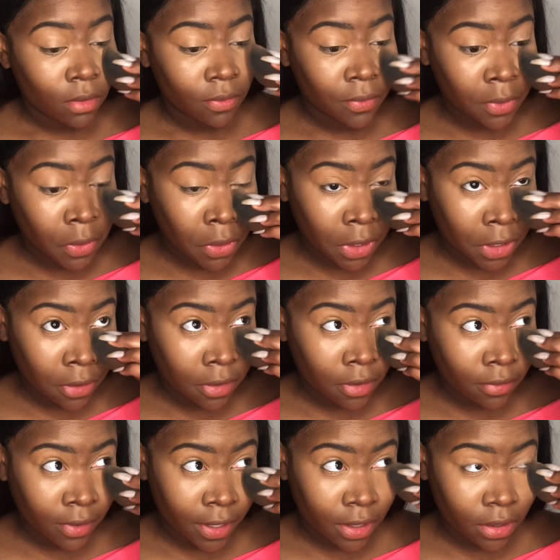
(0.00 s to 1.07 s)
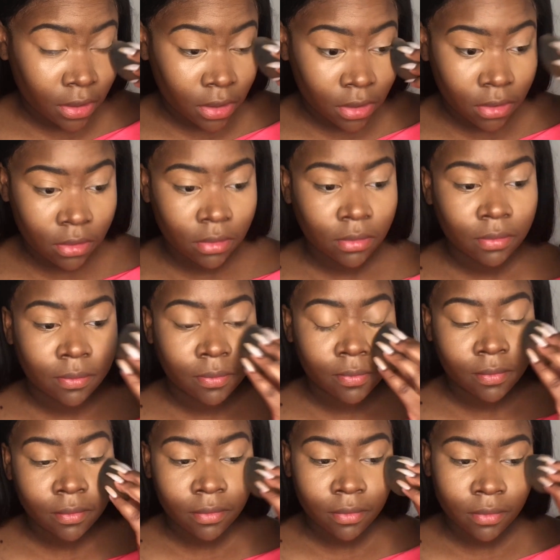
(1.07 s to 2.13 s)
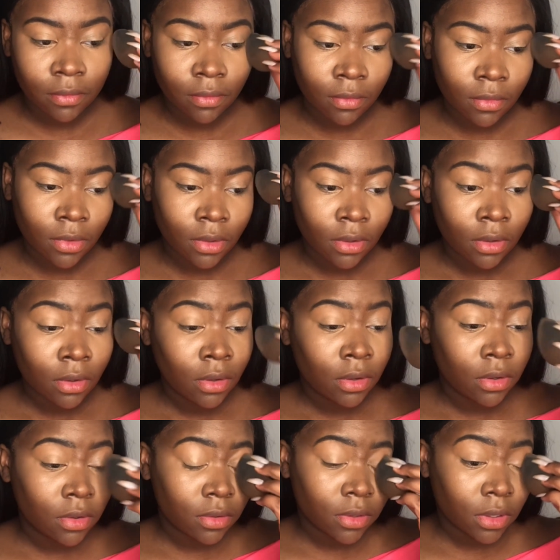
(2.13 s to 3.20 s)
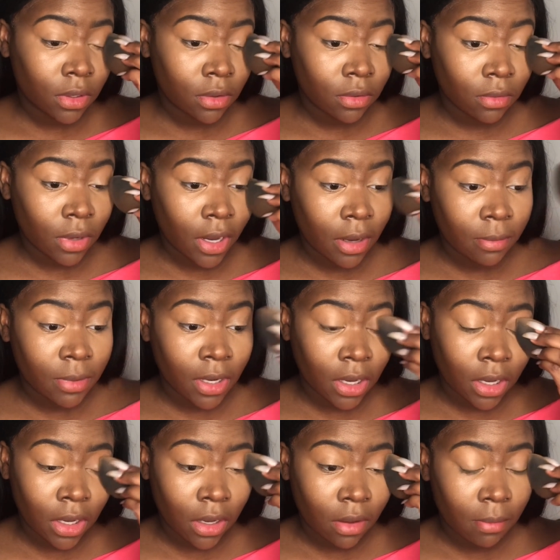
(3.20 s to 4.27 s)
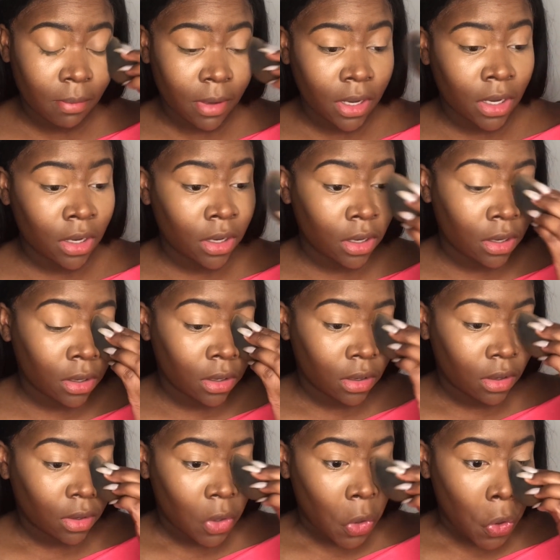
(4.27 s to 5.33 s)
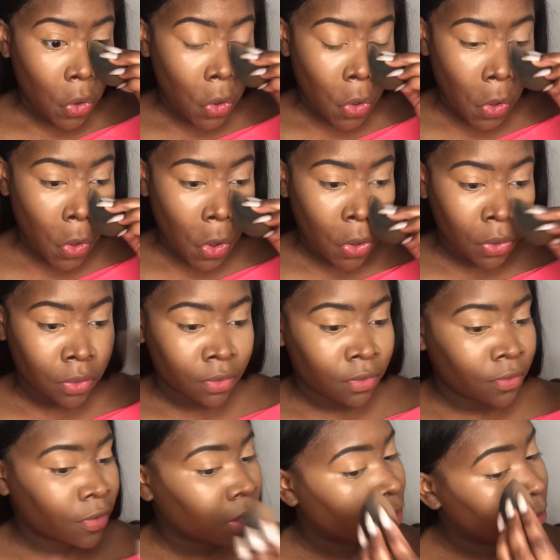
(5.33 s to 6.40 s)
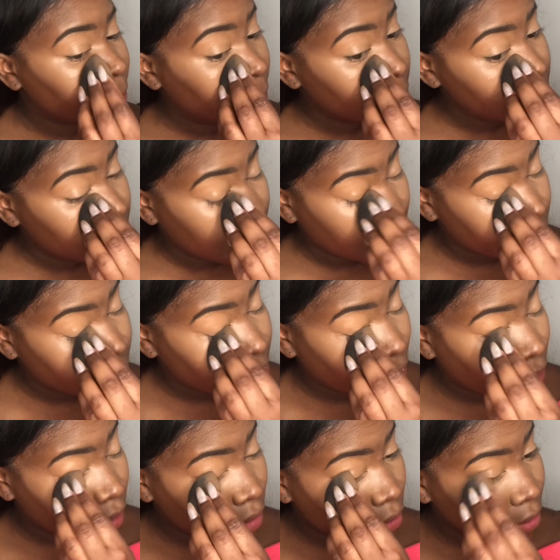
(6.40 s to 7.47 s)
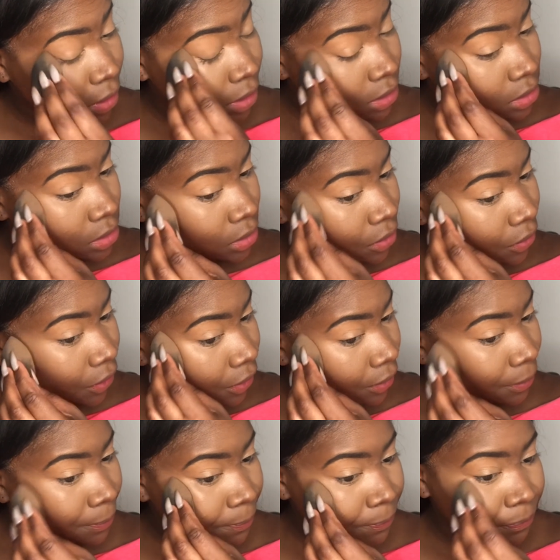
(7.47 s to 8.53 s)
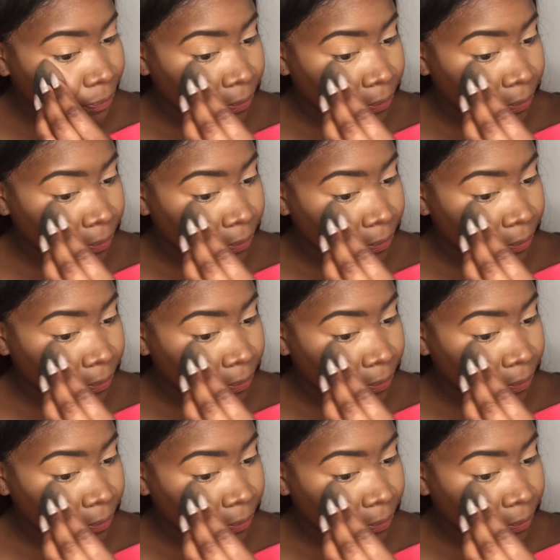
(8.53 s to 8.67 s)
real error right now due to the new update, but follow me on Snapchat or Instagram.